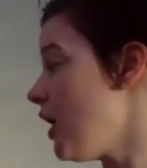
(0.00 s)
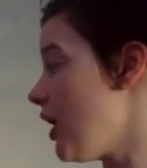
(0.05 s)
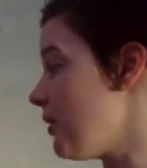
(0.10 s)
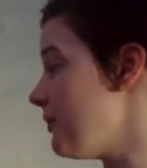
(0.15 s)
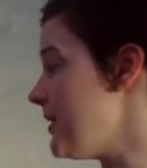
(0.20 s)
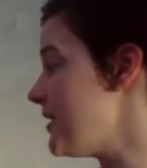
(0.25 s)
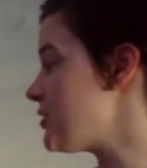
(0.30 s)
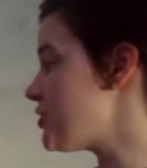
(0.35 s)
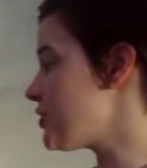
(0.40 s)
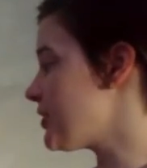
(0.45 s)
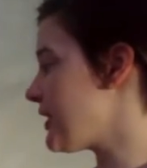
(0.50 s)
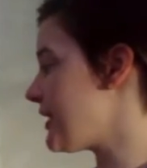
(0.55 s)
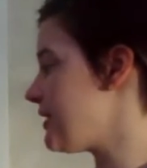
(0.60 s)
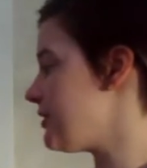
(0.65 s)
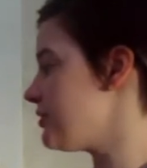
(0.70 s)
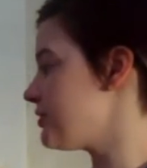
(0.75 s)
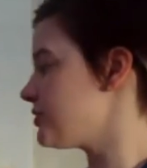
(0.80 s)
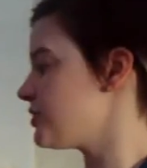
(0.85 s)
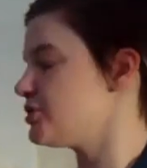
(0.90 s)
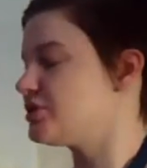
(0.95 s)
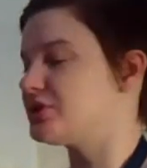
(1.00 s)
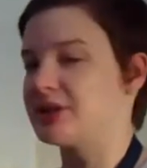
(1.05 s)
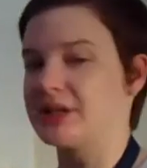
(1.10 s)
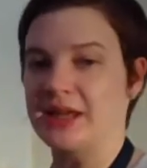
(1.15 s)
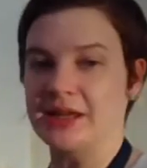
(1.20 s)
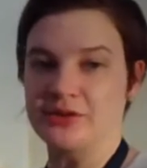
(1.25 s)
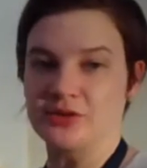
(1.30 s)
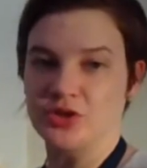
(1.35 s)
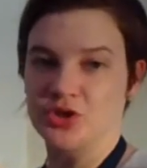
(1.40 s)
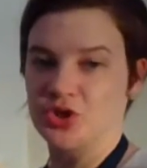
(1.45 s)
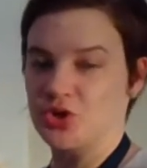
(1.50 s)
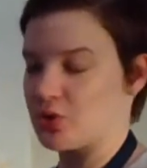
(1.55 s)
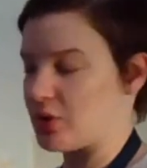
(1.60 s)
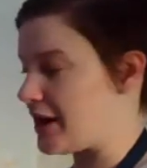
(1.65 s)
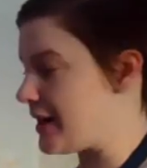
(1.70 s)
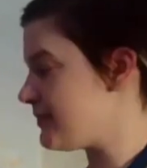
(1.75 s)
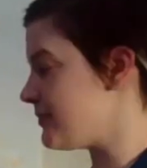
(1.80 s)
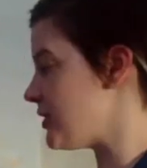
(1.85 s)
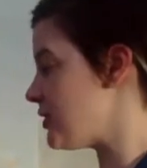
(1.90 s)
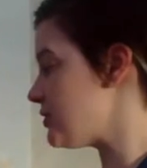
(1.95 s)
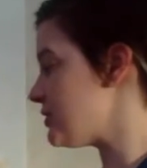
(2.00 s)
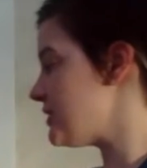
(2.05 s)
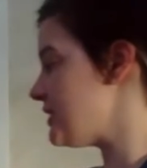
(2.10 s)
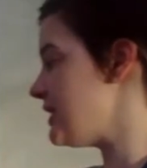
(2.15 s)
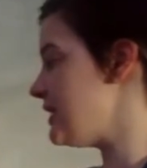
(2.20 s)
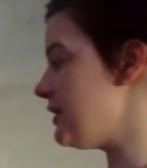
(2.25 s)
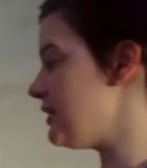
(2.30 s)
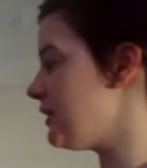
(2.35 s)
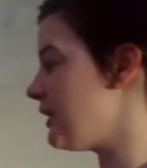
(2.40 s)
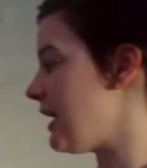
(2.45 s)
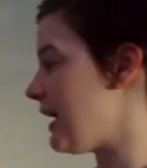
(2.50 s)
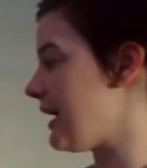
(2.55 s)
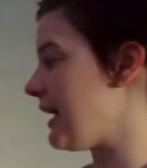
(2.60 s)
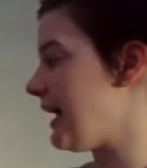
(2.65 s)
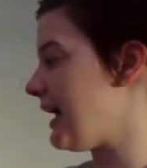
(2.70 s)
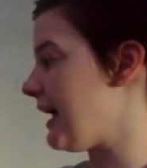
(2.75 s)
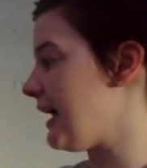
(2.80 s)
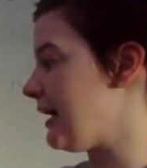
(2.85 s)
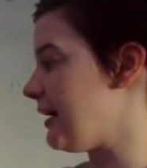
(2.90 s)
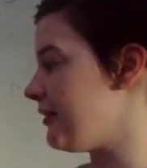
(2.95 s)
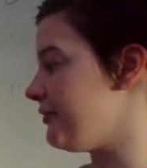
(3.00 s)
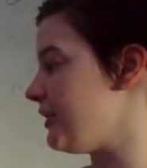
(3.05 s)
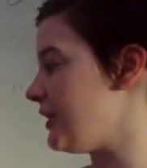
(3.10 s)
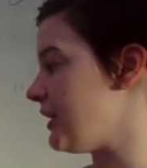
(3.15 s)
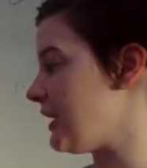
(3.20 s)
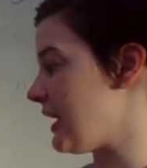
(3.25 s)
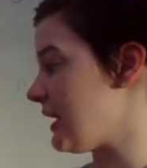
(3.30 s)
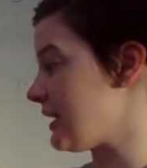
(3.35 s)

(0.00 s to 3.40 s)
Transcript: our major characters, again, describe those here. I have that